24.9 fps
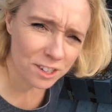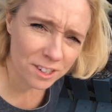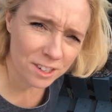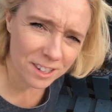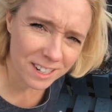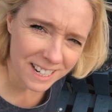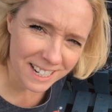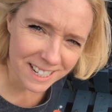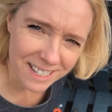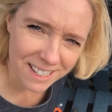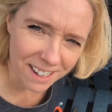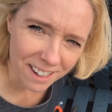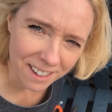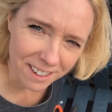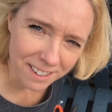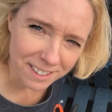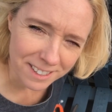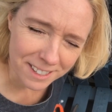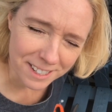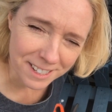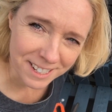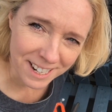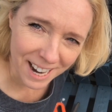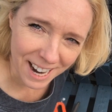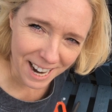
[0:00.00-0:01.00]
you need to
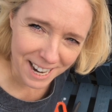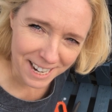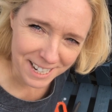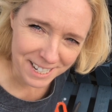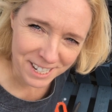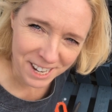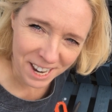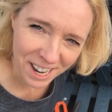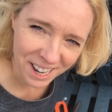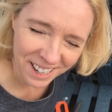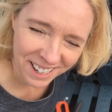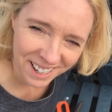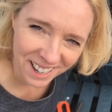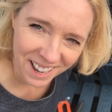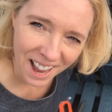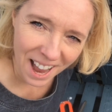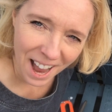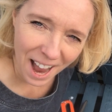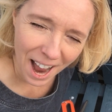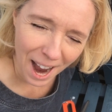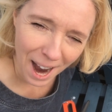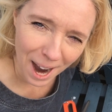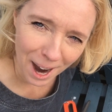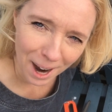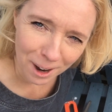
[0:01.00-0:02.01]
understand
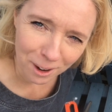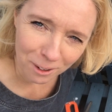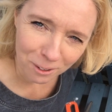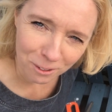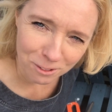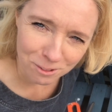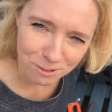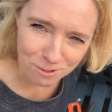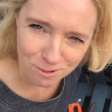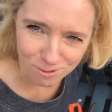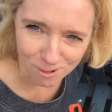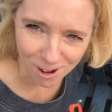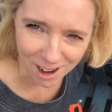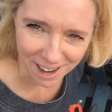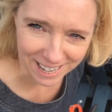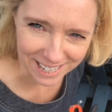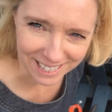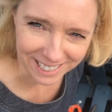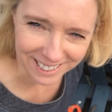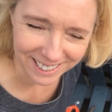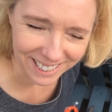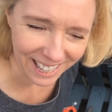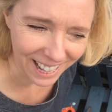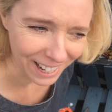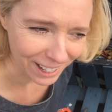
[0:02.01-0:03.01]
how
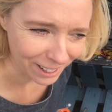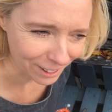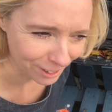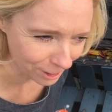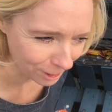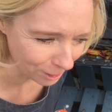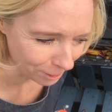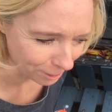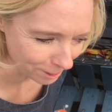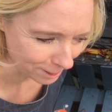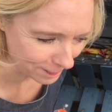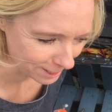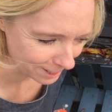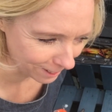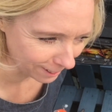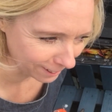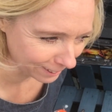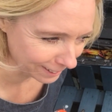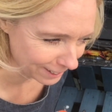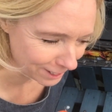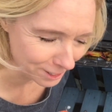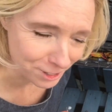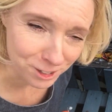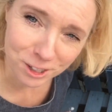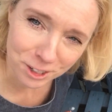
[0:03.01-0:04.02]
great that looks
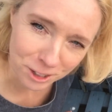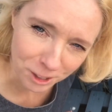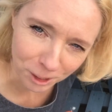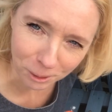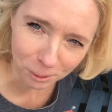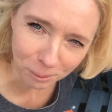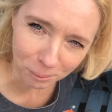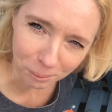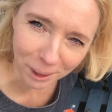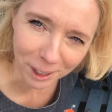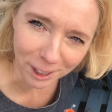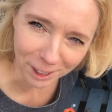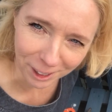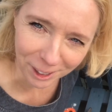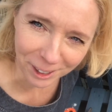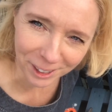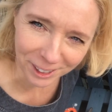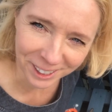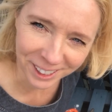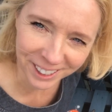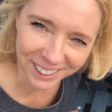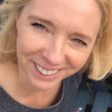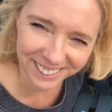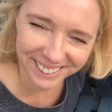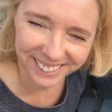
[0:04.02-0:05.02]
like it should work.